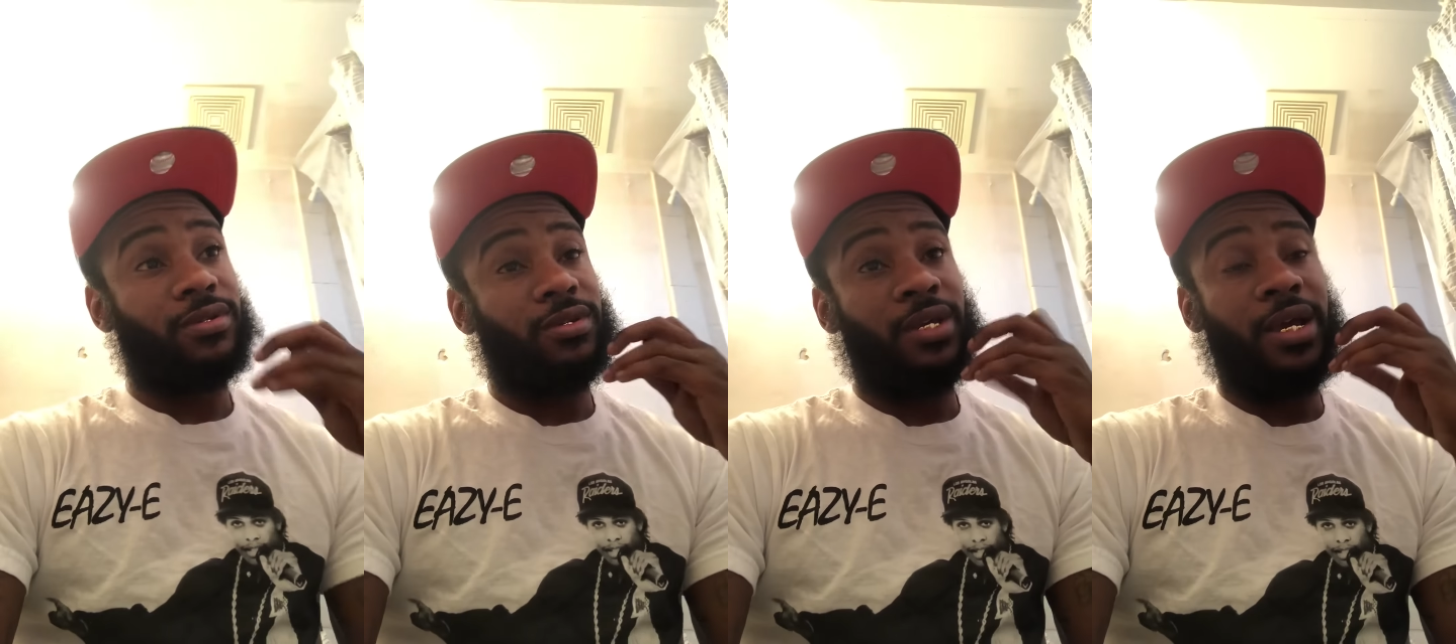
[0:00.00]

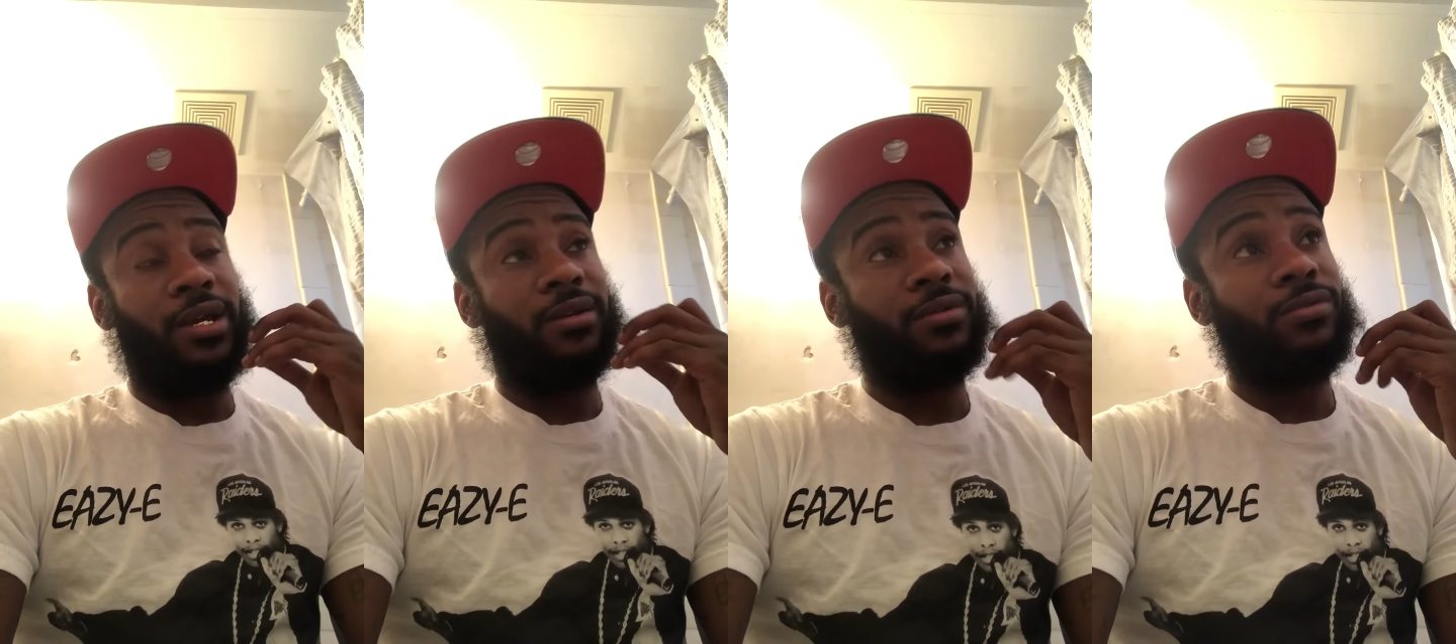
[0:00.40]

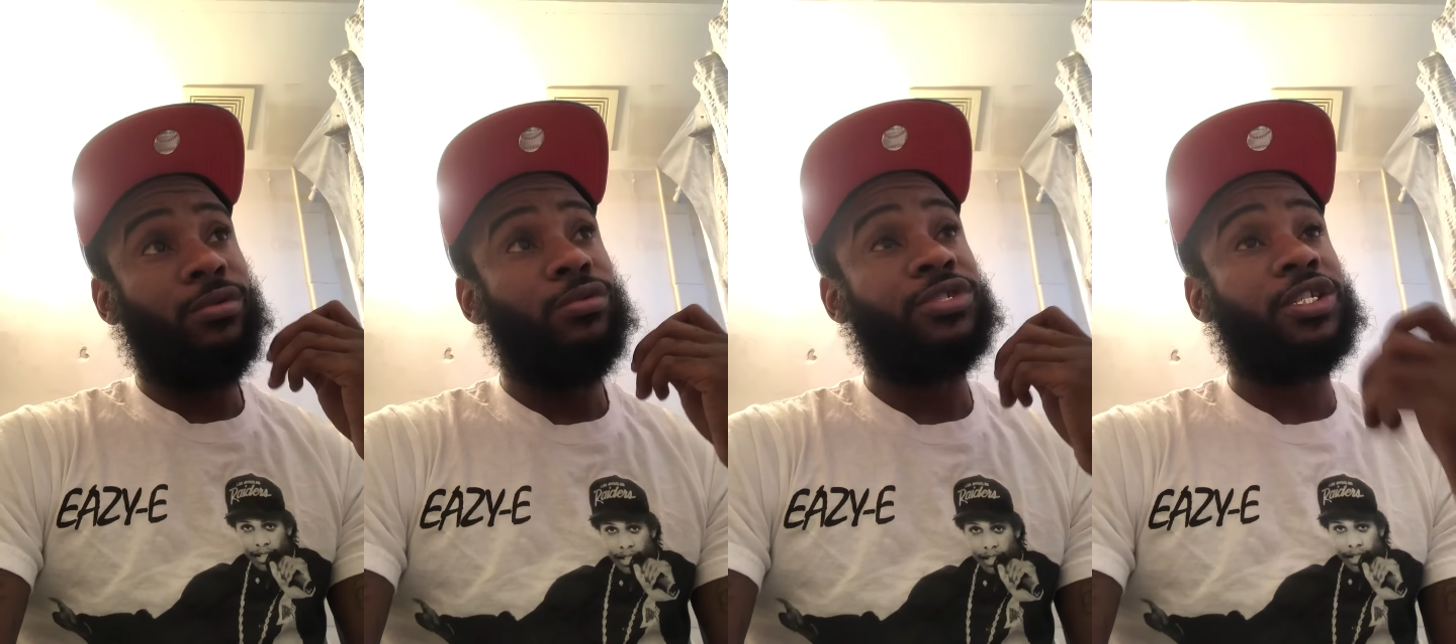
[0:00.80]
that
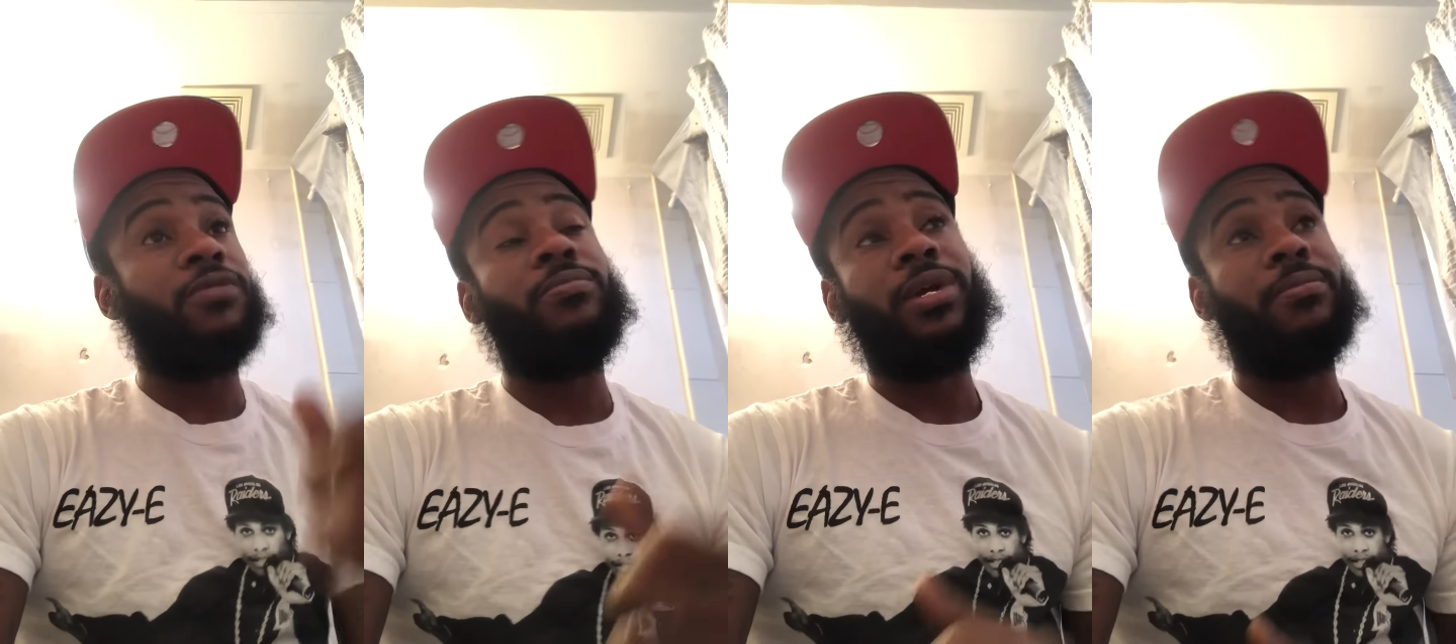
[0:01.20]
who stood
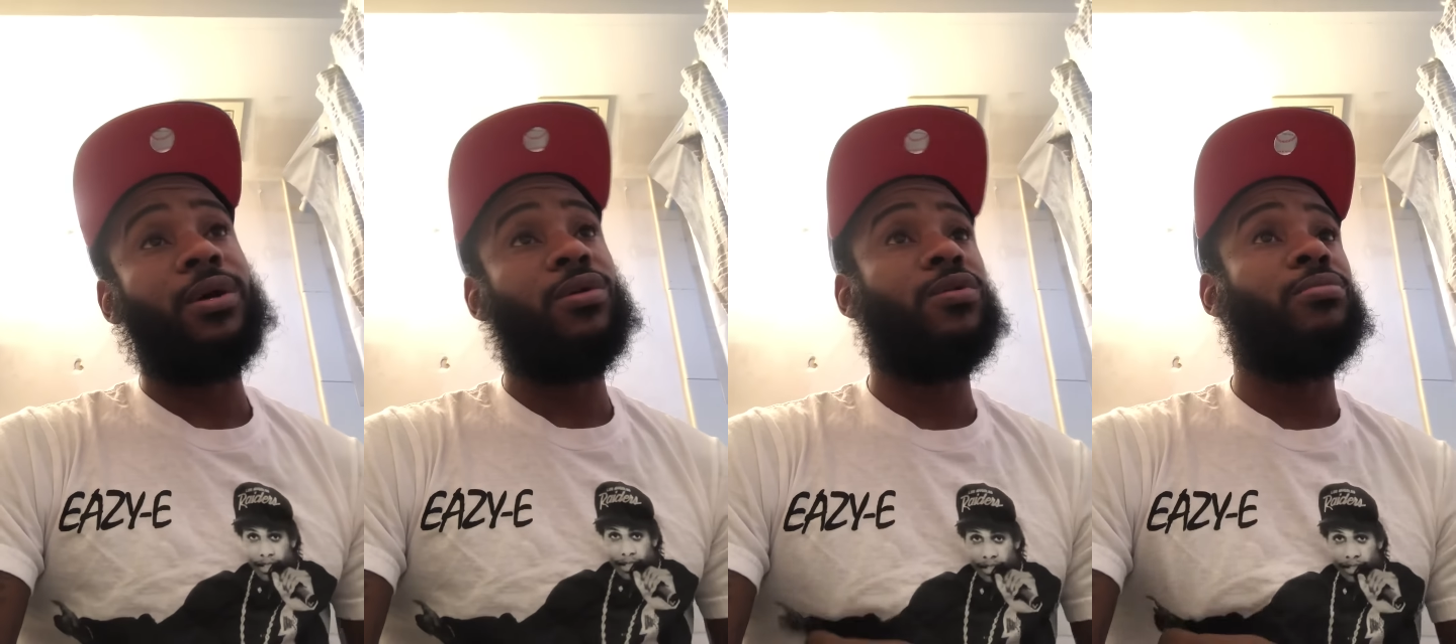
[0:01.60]
with me and my
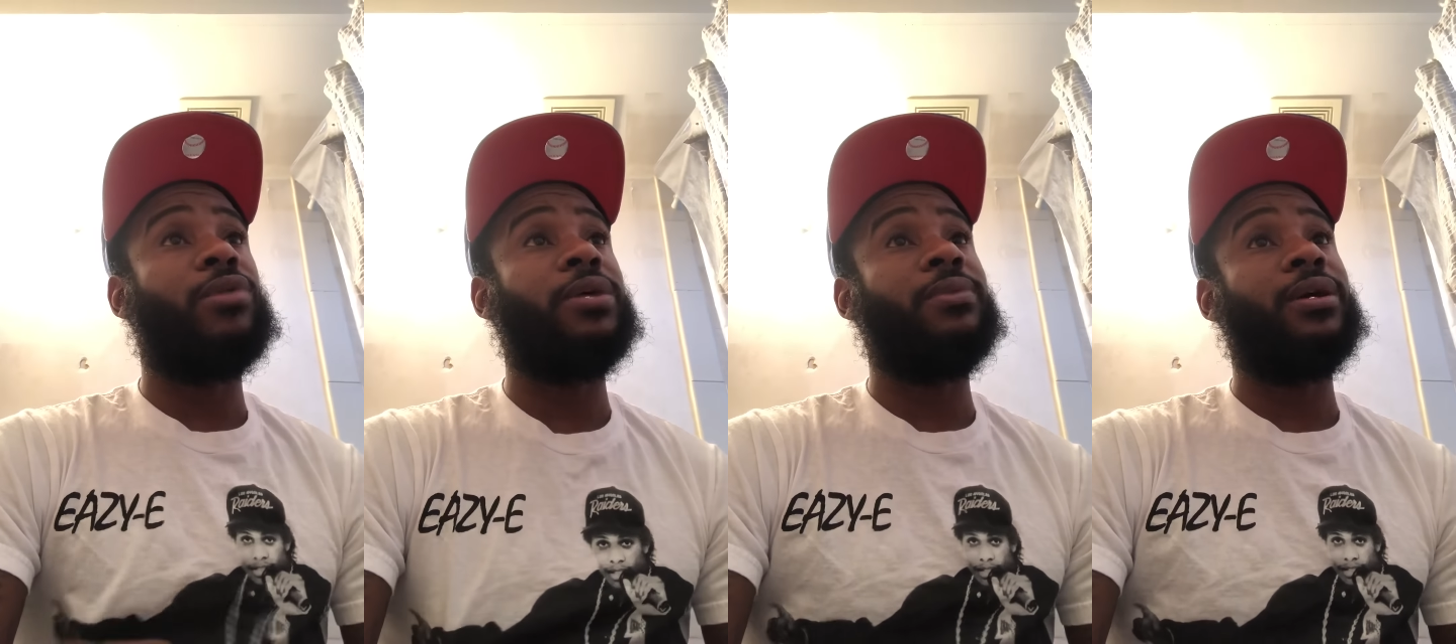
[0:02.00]
old
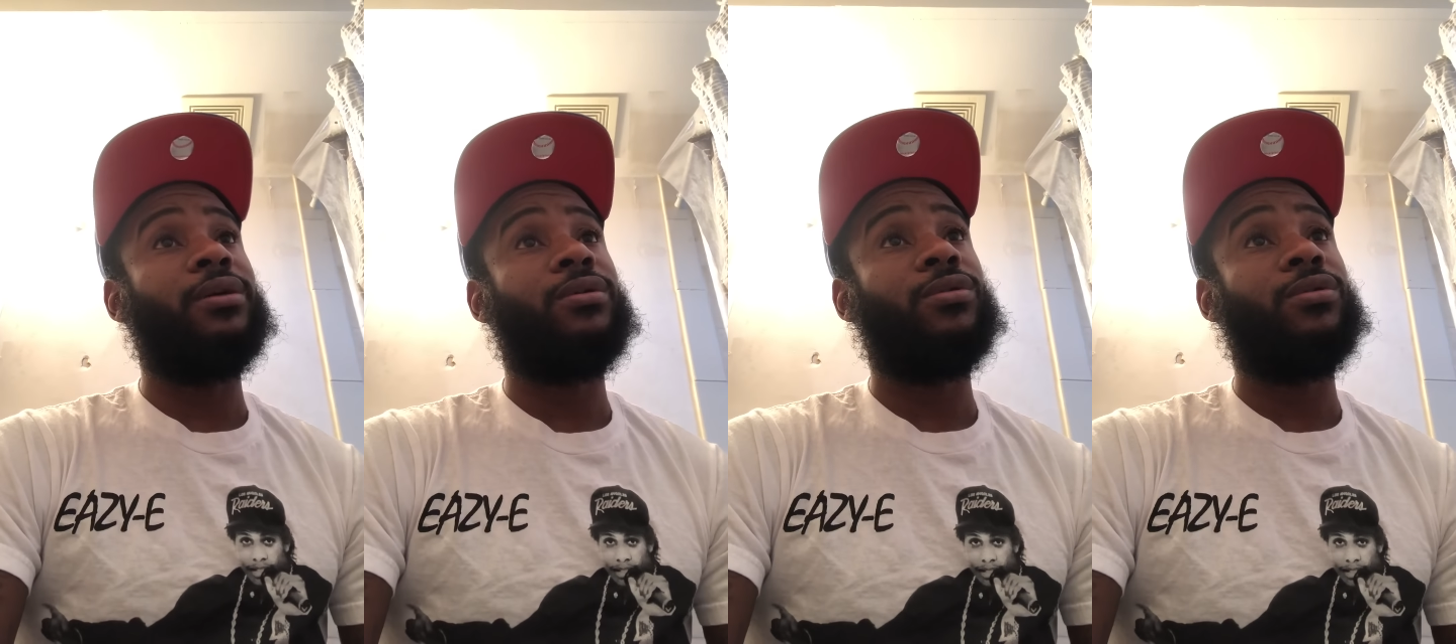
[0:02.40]
boy, man,